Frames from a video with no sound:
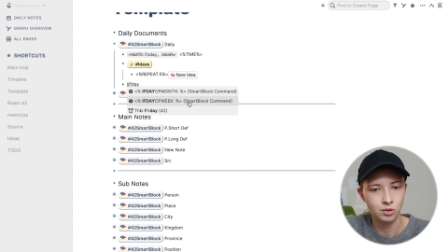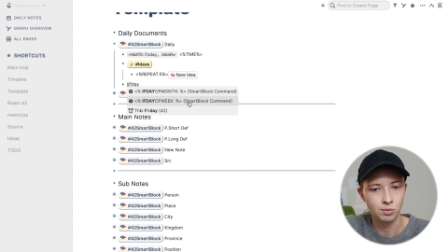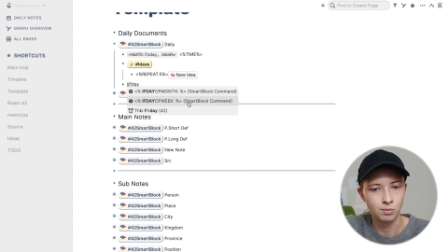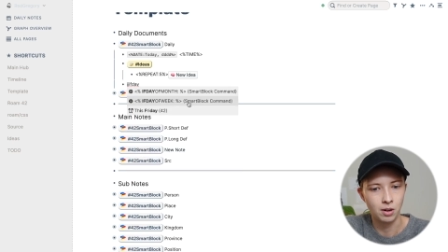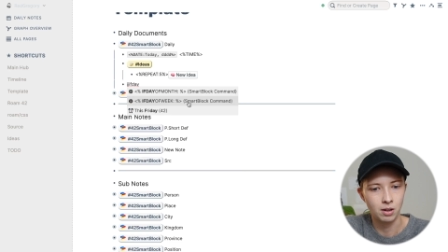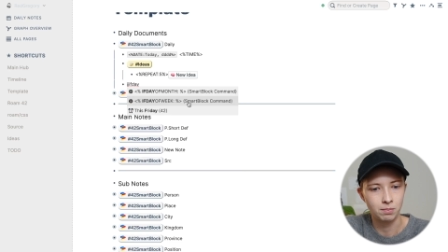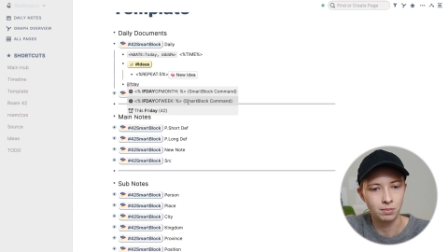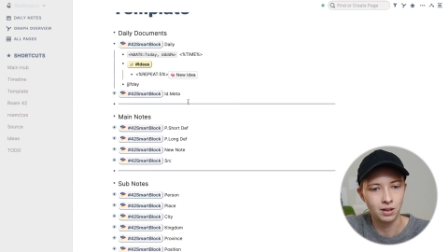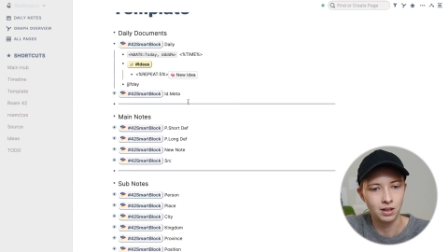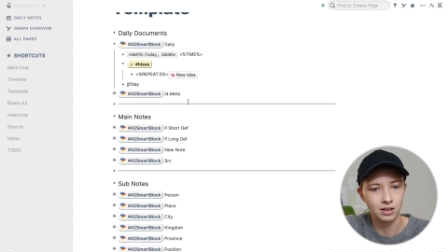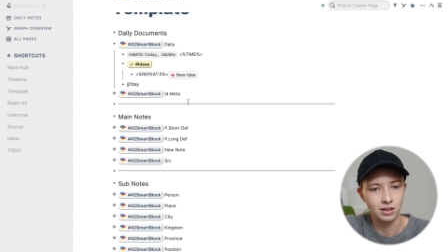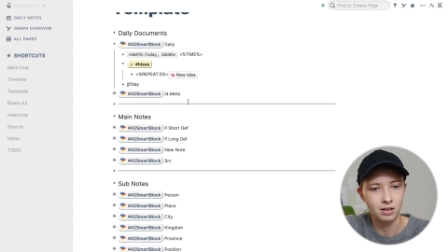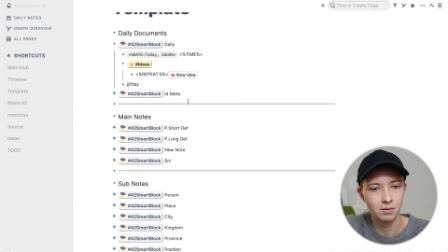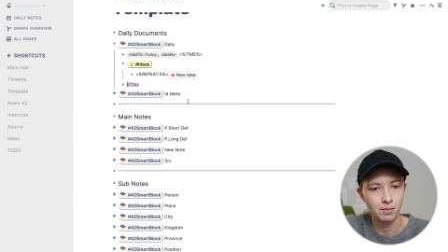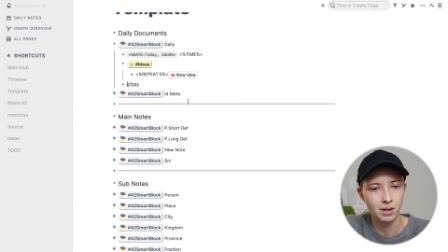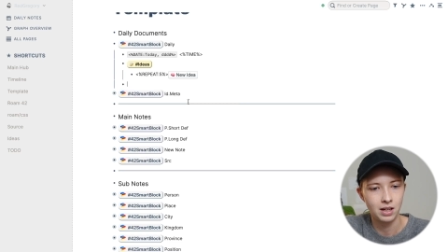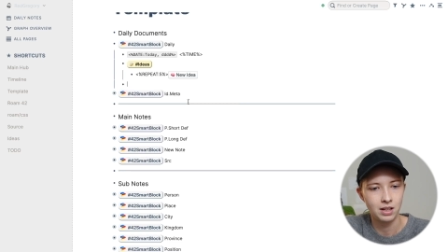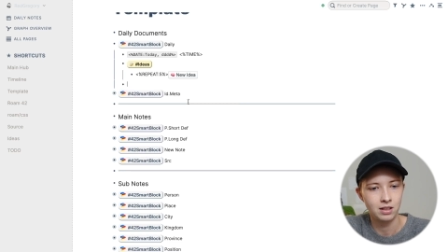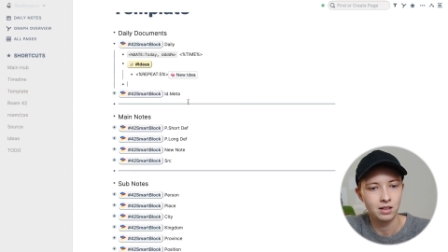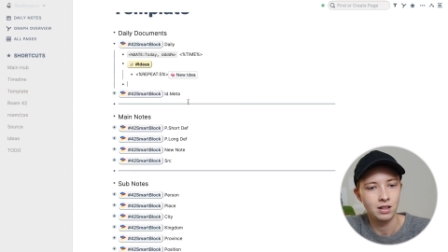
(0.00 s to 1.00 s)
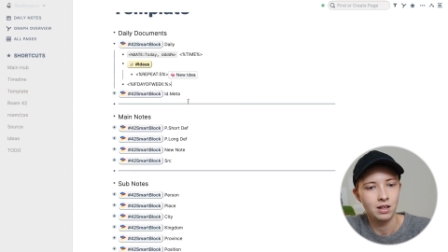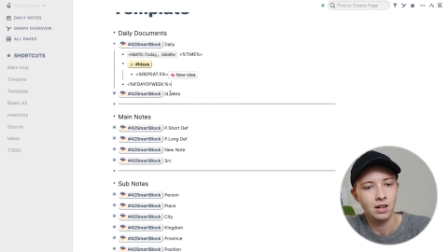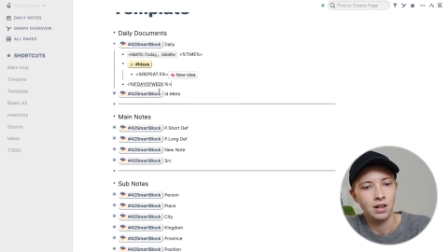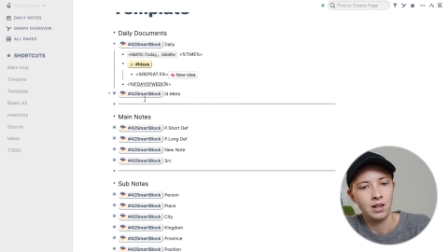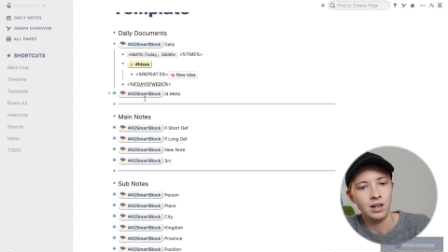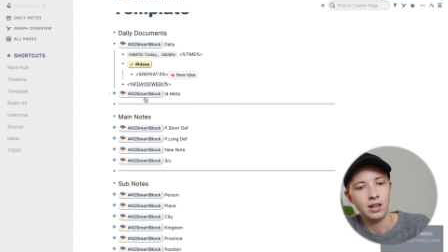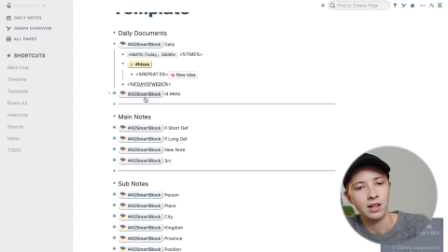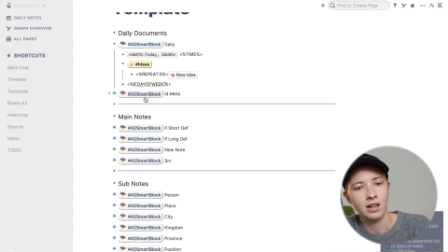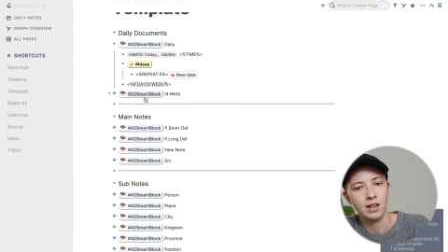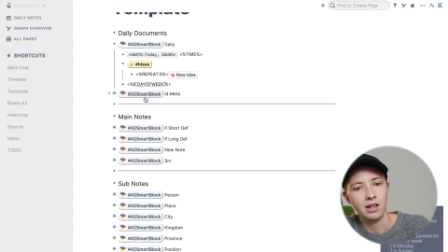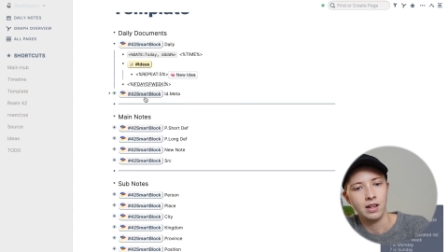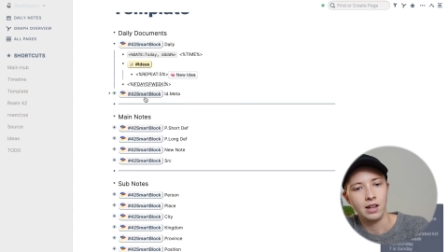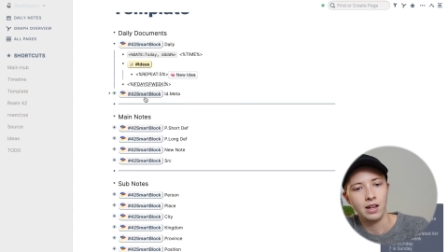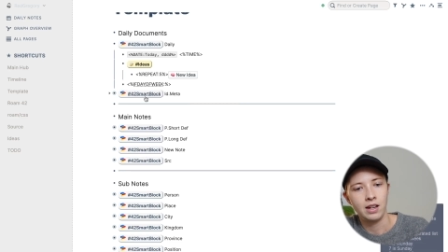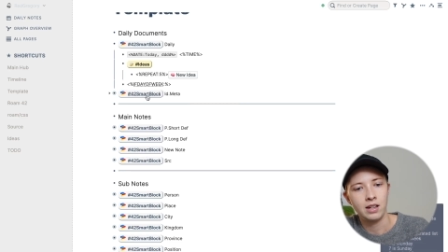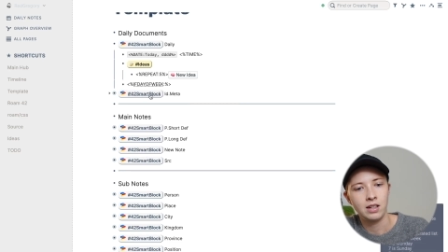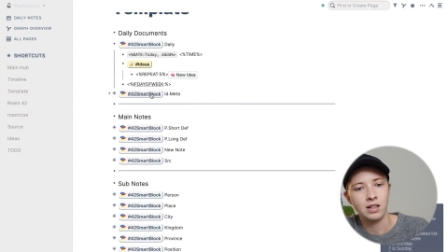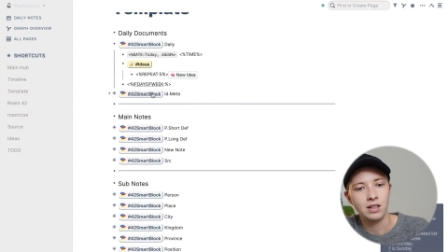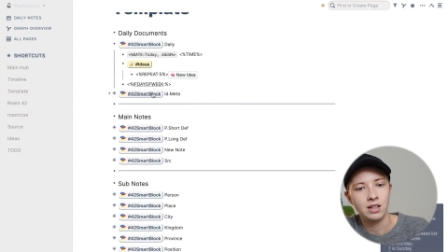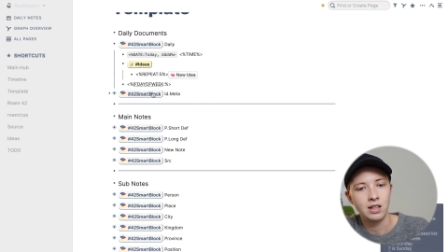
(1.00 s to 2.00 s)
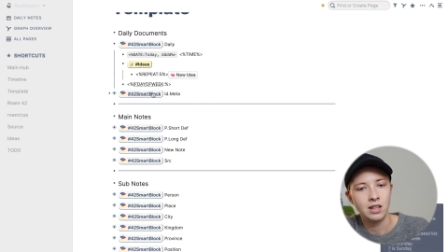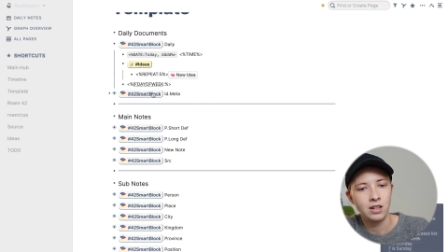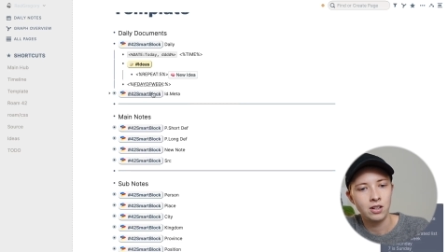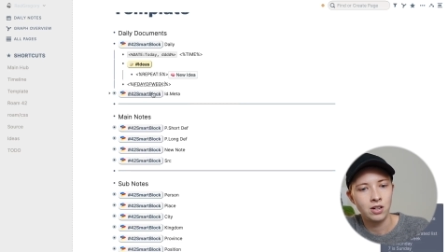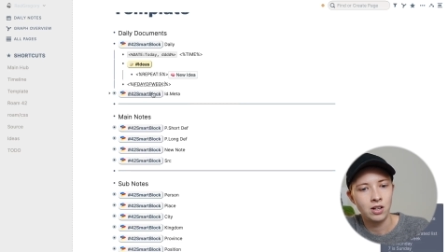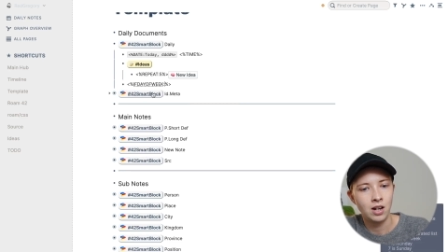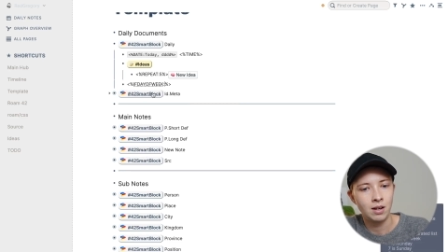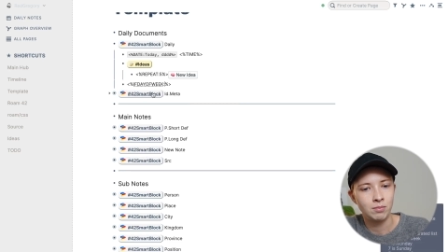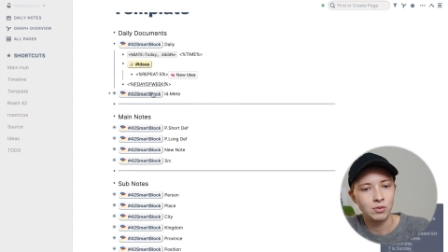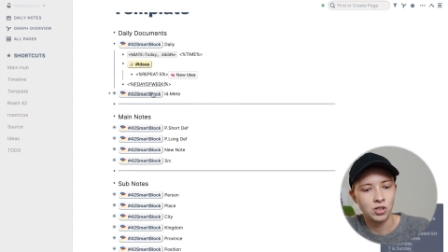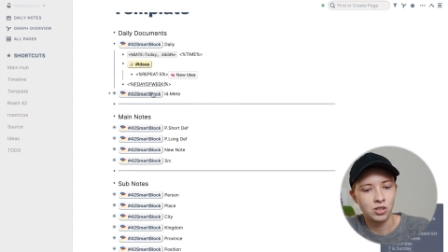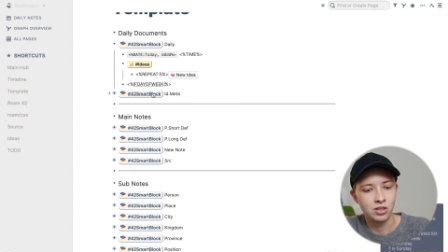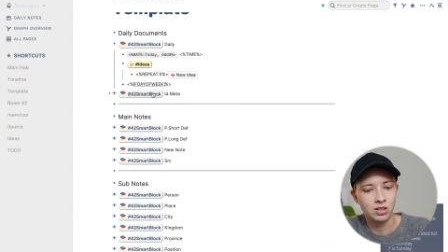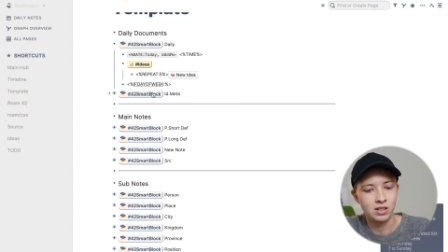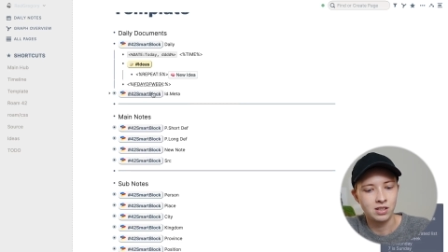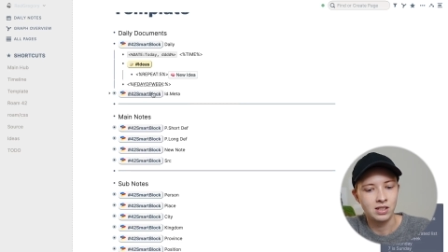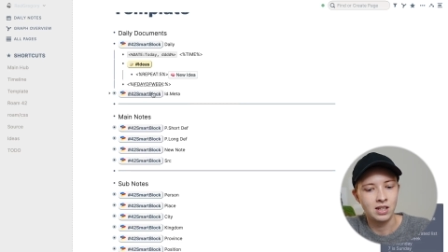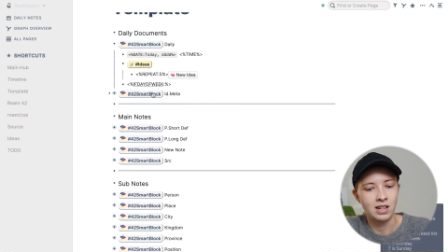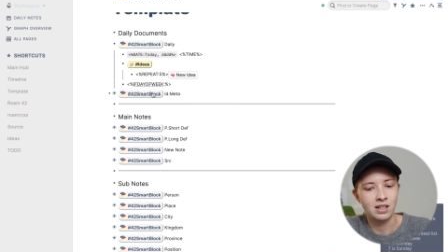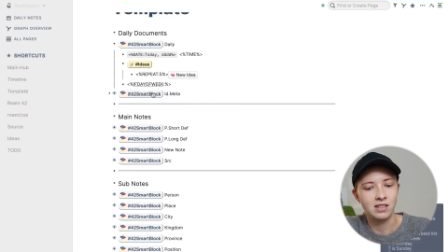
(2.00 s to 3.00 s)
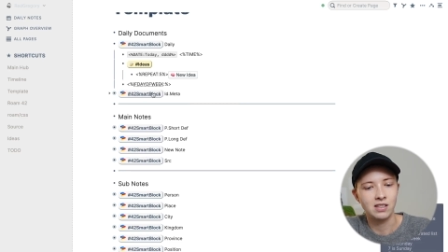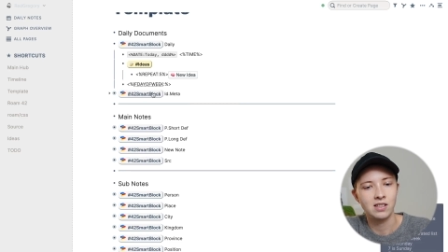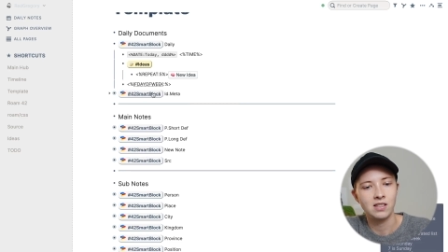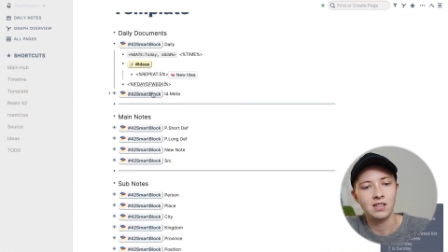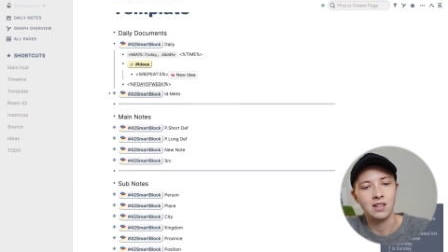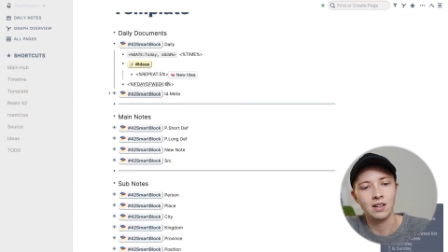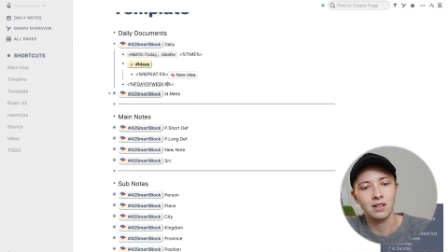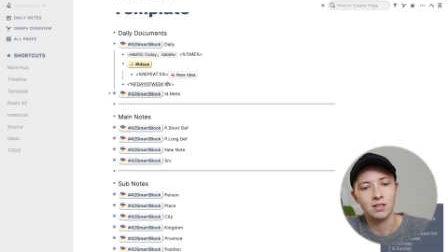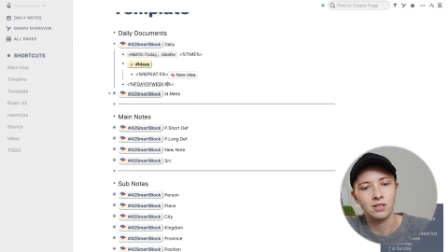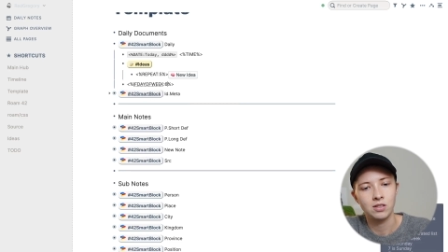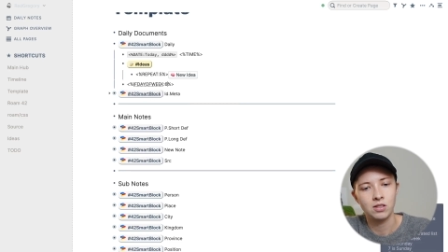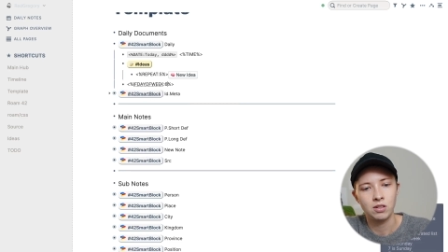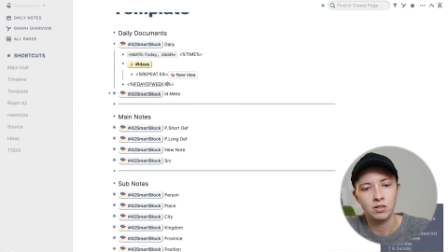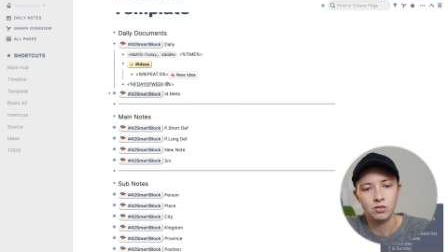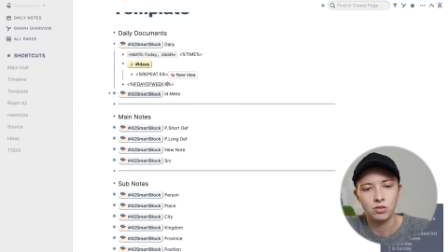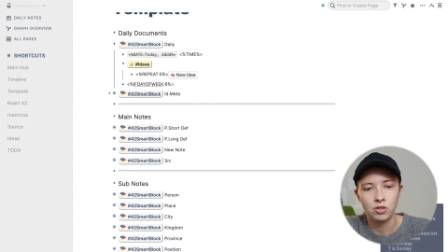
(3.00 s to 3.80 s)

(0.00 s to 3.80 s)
SmartBlock command, and in here I'm just going to say 6.